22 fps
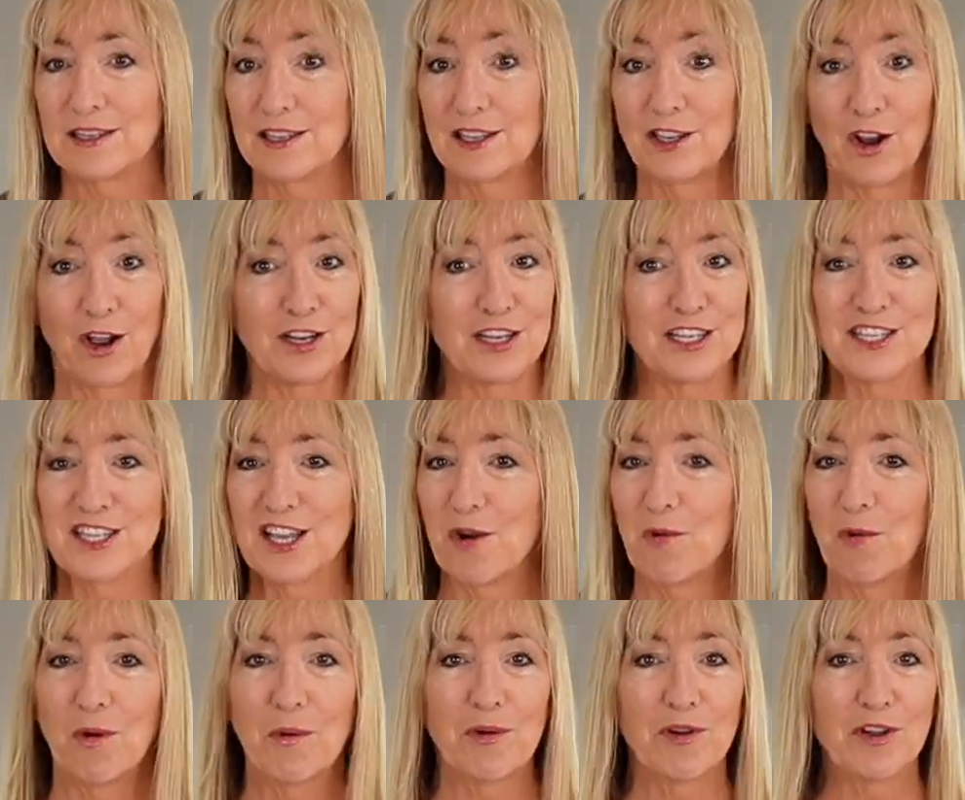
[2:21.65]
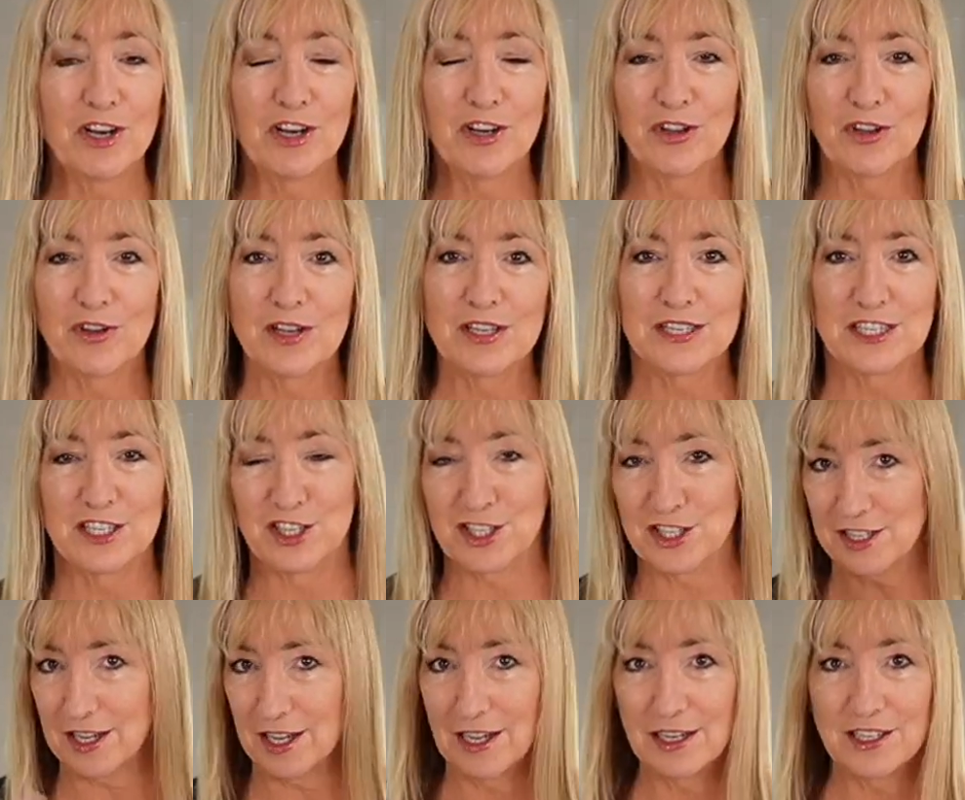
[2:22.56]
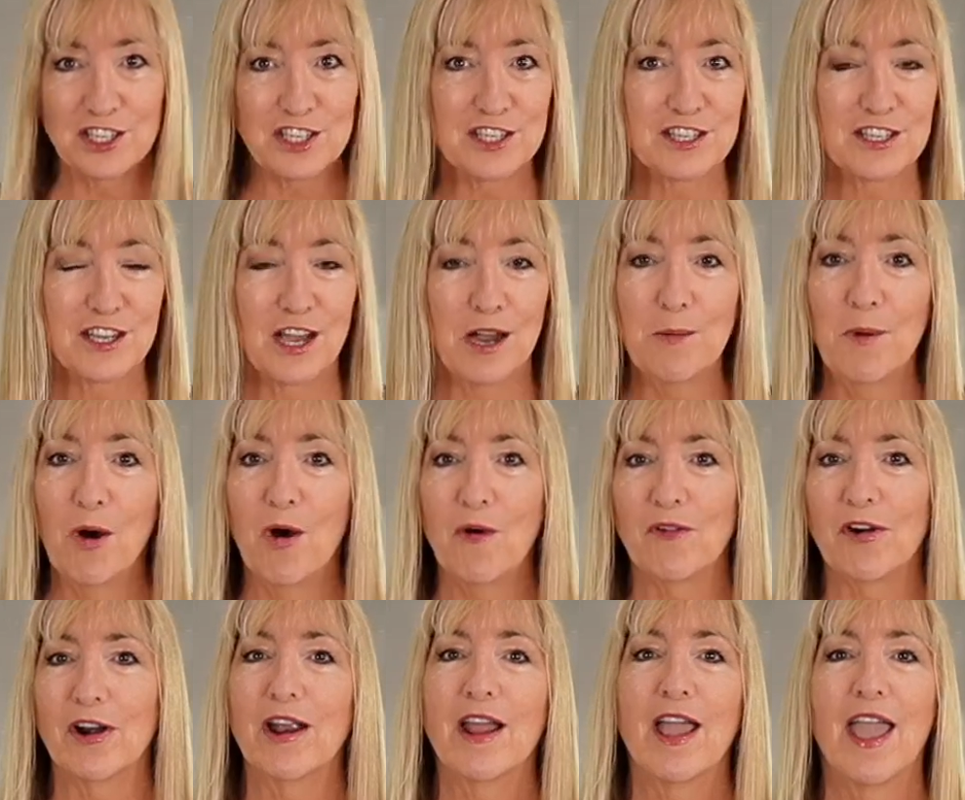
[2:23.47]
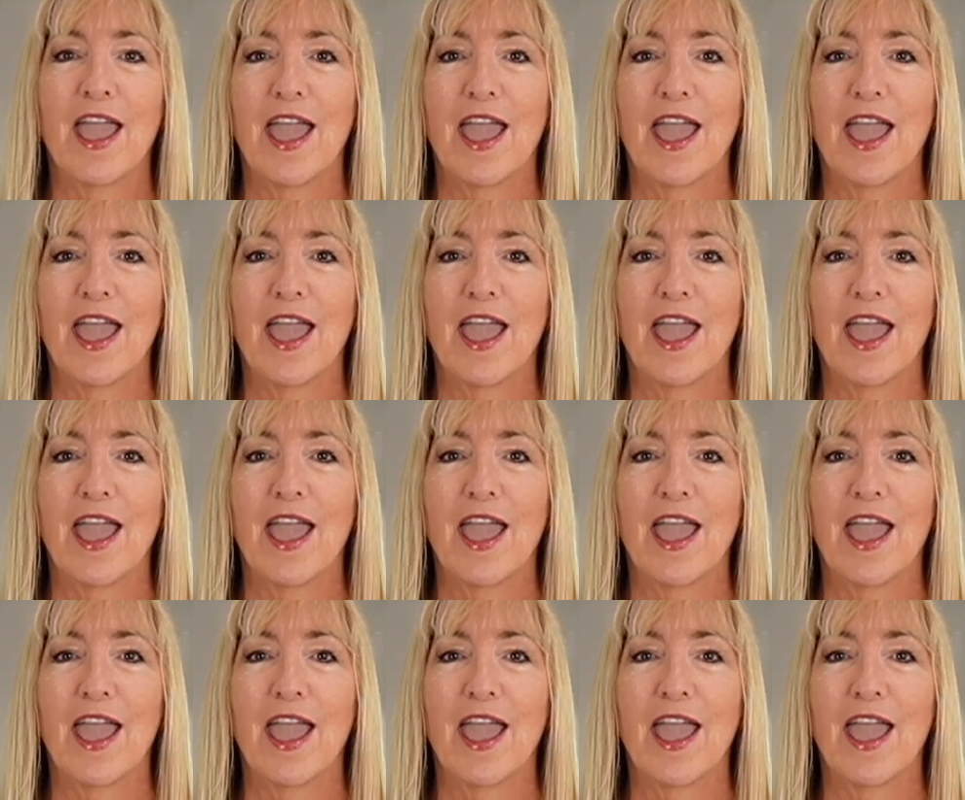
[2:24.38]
I didn't tell them what we were going to do. I said, just come over.